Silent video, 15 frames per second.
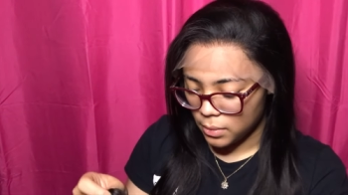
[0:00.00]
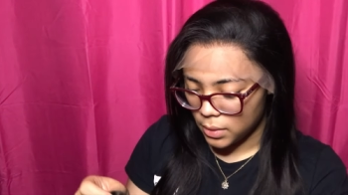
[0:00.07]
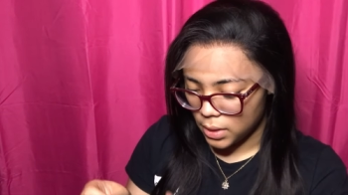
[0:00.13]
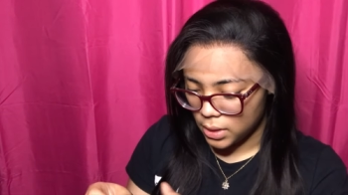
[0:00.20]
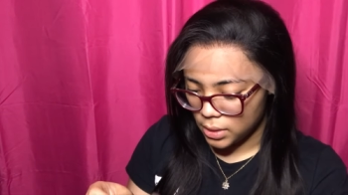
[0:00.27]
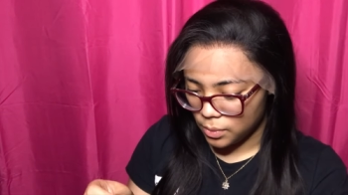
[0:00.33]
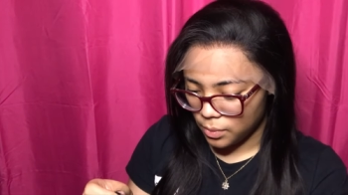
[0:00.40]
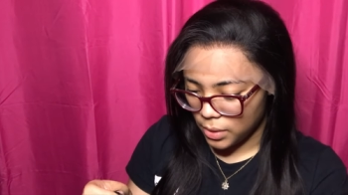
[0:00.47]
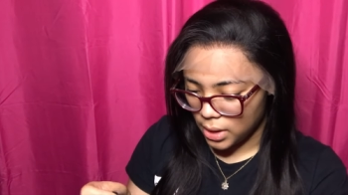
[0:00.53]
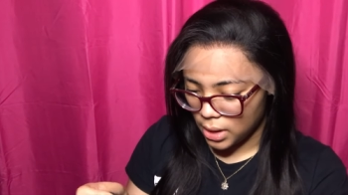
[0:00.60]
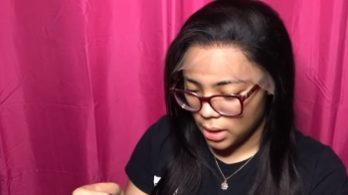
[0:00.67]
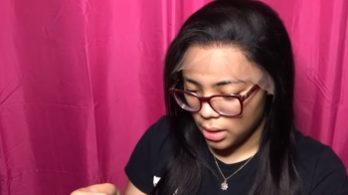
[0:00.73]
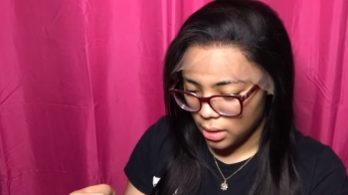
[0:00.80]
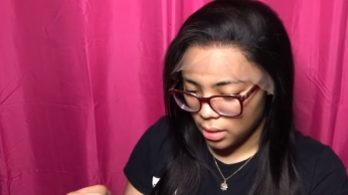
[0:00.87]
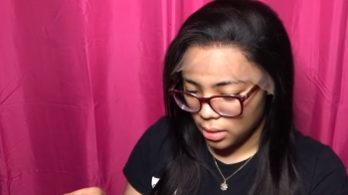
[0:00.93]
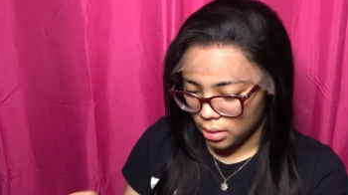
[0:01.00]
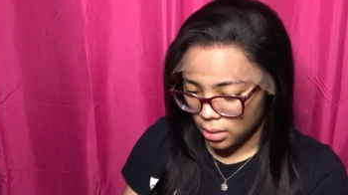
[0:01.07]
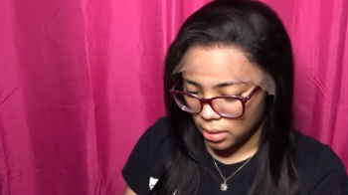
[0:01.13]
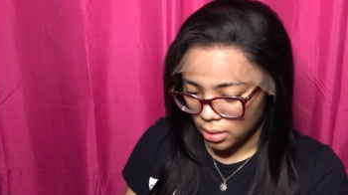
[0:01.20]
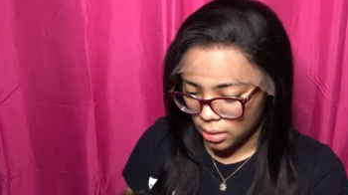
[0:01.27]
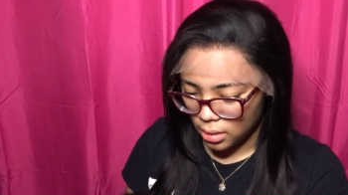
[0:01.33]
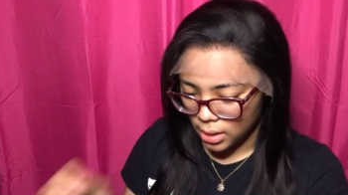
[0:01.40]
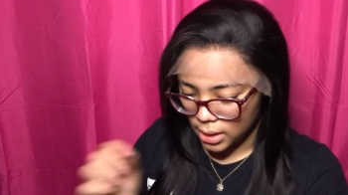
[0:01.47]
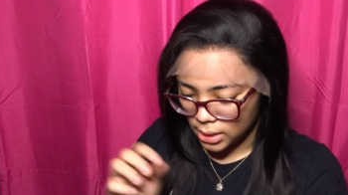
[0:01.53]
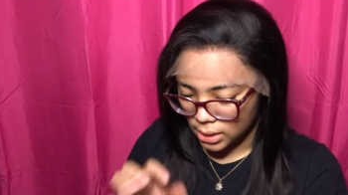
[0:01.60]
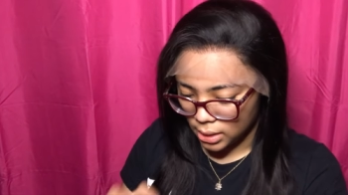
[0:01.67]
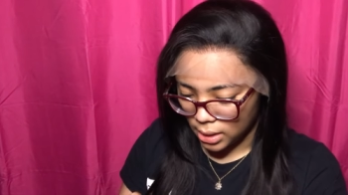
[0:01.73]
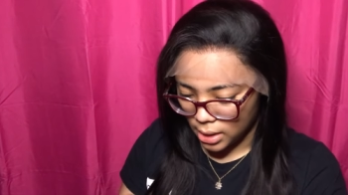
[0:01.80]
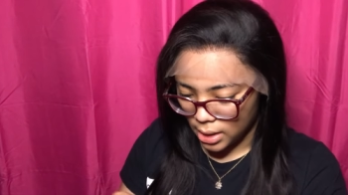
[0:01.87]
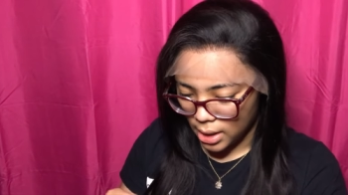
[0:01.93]
This wig is
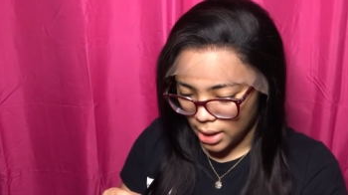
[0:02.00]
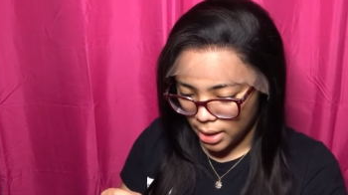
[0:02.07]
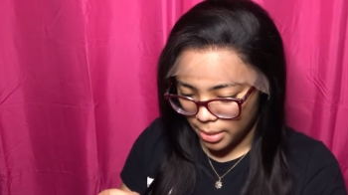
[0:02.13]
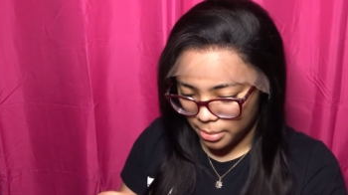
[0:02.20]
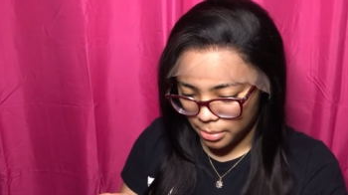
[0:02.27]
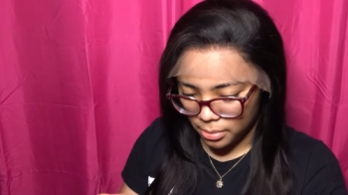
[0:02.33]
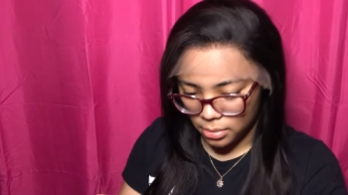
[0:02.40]
not,